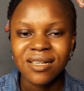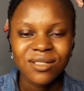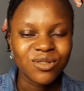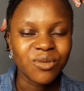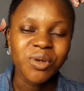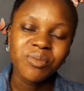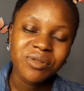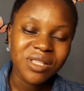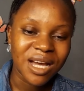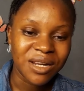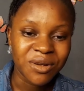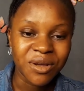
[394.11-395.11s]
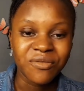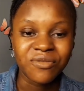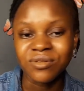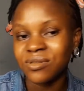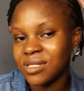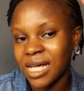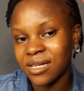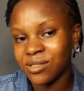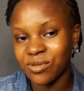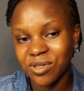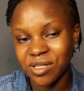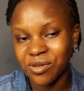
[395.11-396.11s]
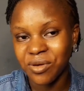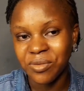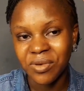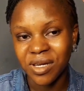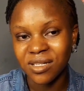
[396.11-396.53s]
some people, they are not even, like, looking your way.